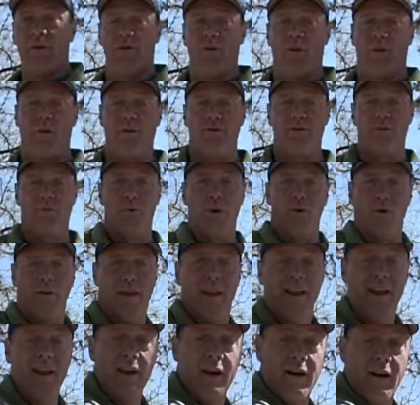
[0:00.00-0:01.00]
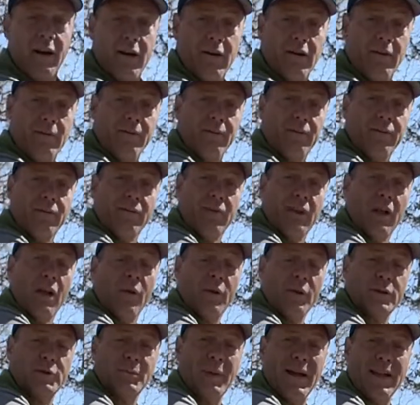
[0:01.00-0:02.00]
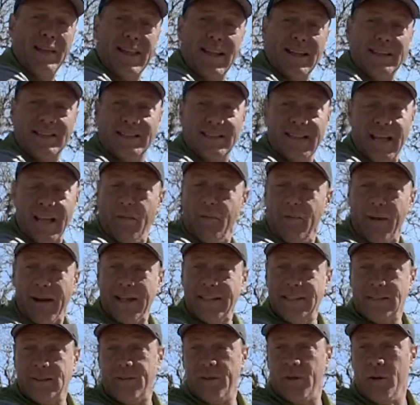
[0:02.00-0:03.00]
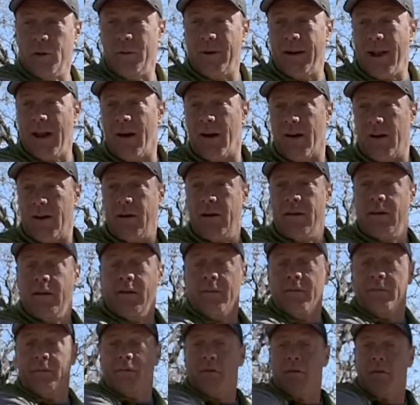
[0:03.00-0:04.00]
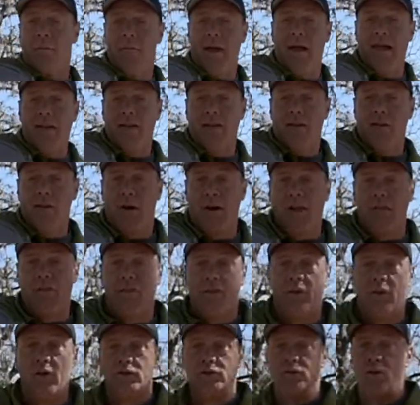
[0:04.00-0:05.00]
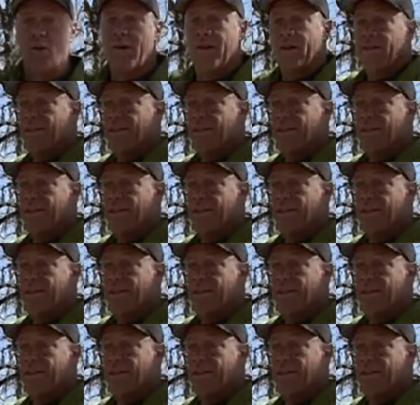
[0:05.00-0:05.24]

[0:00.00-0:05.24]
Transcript: throwing from over here, which meant that same range of human error meant you had throws going